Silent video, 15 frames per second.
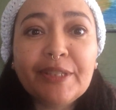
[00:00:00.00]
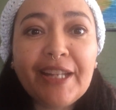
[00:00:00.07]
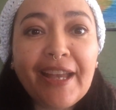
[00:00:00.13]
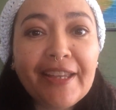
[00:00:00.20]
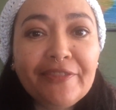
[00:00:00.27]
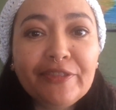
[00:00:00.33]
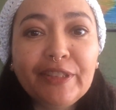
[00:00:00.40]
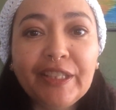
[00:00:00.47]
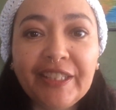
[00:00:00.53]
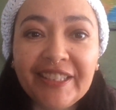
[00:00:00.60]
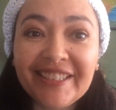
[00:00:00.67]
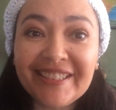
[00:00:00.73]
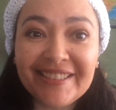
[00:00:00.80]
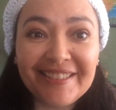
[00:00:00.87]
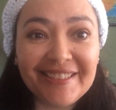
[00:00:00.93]
I've
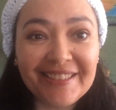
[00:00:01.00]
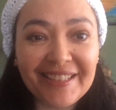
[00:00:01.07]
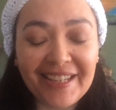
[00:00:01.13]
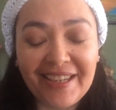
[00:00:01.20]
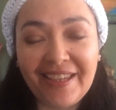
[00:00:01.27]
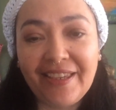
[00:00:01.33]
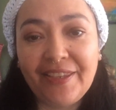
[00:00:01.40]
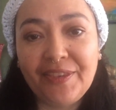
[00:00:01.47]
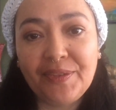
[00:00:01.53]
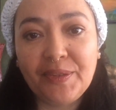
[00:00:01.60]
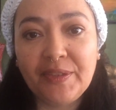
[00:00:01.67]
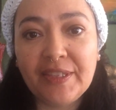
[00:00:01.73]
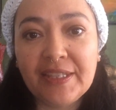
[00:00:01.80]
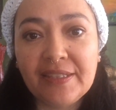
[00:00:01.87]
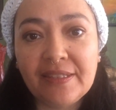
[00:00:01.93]
learned
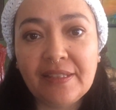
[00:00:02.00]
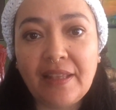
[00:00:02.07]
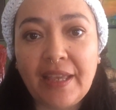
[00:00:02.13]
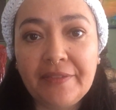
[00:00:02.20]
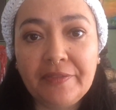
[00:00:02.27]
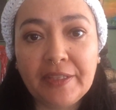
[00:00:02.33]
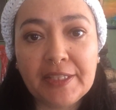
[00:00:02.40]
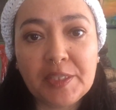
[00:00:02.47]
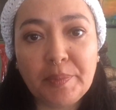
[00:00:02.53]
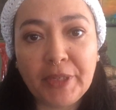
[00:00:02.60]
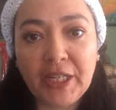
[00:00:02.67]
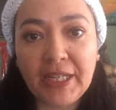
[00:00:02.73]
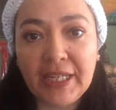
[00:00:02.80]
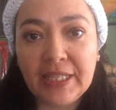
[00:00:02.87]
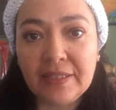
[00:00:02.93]
through this life
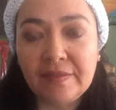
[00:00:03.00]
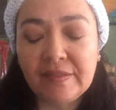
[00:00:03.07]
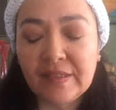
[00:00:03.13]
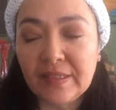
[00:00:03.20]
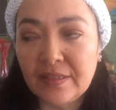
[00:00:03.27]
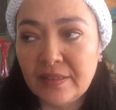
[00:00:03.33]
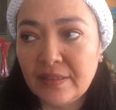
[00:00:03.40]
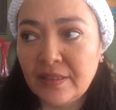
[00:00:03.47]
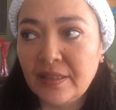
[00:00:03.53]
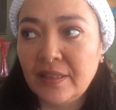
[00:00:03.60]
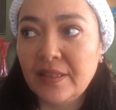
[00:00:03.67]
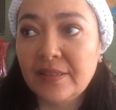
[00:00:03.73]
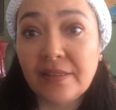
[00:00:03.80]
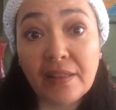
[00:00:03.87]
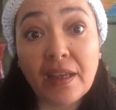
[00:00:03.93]
experience
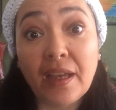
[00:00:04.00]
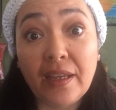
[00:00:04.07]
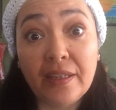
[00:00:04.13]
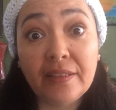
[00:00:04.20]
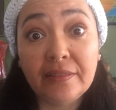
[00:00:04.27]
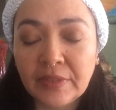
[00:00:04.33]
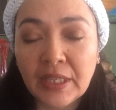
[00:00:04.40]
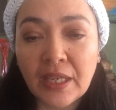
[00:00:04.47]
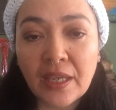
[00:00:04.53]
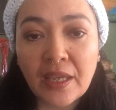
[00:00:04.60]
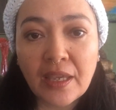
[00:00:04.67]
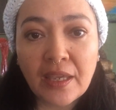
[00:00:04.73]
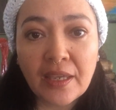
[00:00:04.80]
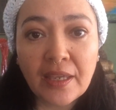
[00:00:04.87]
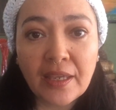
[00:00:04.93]
is a lot.
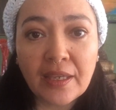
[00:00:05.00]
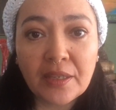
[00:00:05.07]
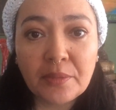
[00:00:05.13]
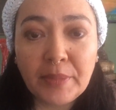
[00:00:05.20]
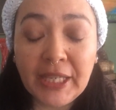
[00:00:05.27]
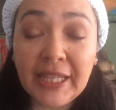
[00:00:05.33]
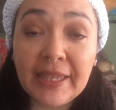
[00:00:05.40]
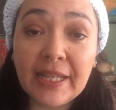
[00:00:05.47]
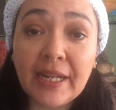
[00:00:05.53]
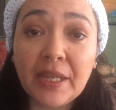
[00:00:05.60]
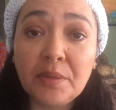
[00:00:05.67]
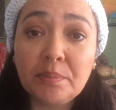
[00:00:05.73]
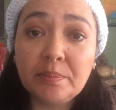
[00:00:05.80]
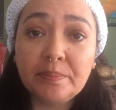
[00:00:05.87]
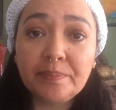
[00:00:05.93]
Being that
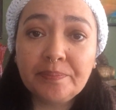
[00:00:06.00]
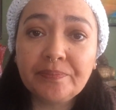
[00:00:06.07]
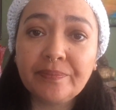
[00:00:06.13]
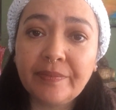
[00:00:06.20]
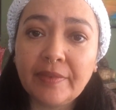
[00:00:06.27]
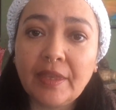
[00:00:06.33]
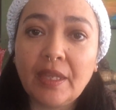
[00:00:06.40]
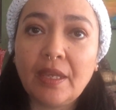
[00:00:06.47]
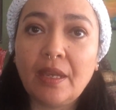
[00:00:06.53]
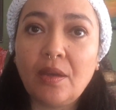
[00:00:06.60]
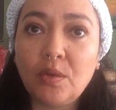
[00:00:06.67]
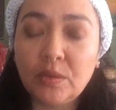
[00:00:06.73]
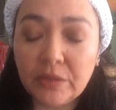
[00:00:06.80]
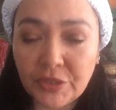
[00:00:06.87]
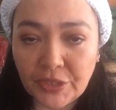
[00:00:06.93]
I'm
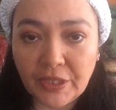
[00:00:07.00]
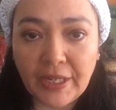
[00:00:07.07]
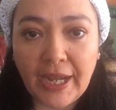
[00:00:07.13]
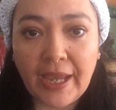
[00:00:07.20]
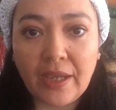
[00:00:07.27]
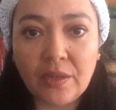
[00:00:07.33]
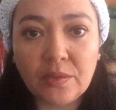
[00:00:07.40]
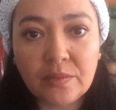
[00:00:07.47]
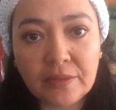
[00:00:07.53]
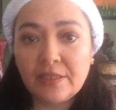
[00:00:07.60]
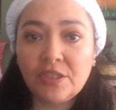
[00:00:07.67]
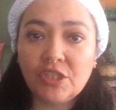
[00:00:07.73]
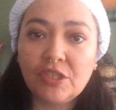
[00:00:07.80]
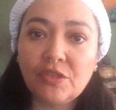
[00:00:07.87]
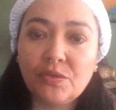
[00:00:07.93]
older now,
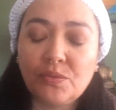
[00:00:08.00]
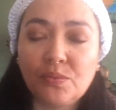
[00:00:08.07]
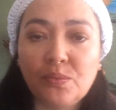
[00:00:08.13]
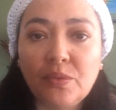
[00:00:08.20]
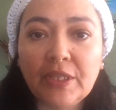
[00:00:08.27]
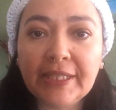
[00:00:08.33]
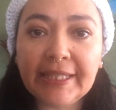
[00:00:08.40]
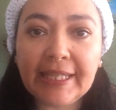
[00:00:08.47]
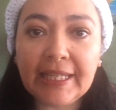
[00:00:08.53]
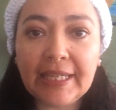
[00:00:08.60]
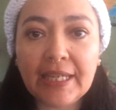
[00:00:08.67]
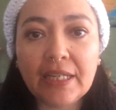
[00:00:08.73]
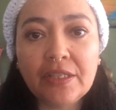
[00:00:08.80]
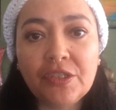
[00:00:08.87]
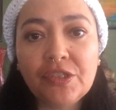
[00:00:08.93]
just
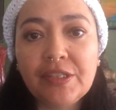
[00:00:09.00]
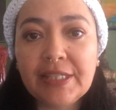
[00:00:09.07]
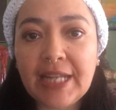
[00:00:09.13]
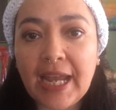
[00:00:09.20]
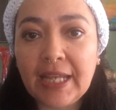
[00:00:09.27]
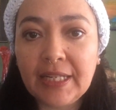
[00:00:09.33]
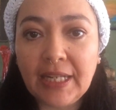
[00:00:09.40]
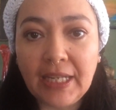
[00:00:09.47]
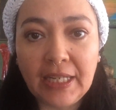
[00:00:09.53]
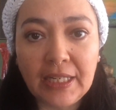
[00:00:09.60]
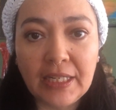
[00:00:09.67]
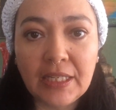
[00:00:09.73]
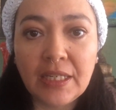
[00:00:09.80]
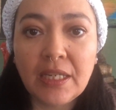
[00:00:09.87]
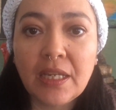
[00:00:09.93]
really understanding